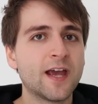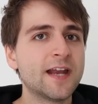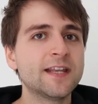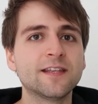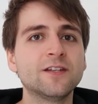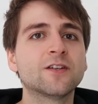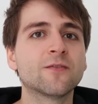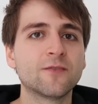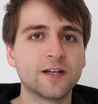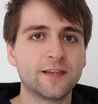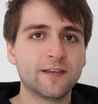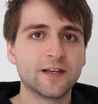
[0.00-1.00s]
anything you can
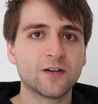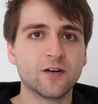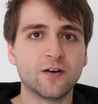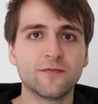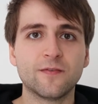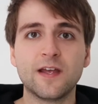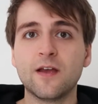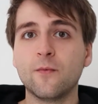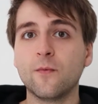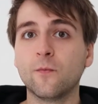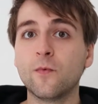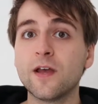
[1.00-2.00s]
really think of,
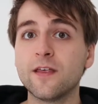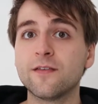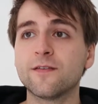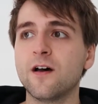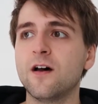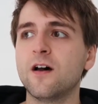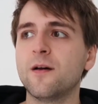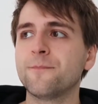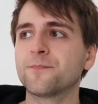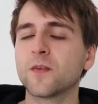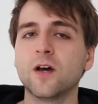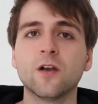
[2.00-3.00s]
with
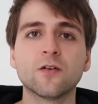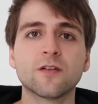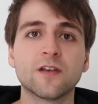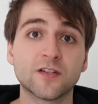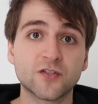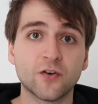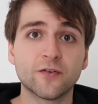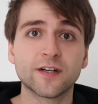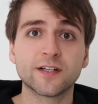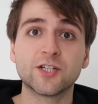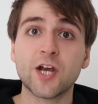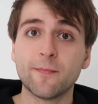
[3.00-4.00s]
a load of the
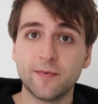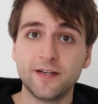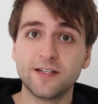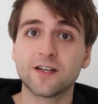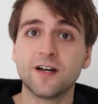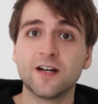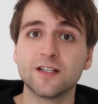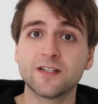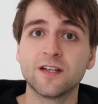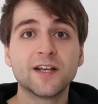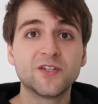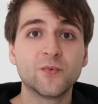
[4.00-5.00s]
historic Japanese
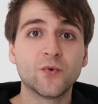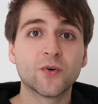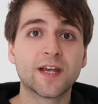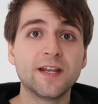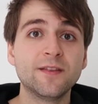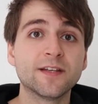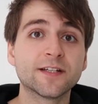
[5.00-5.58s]
cars. As you walk in,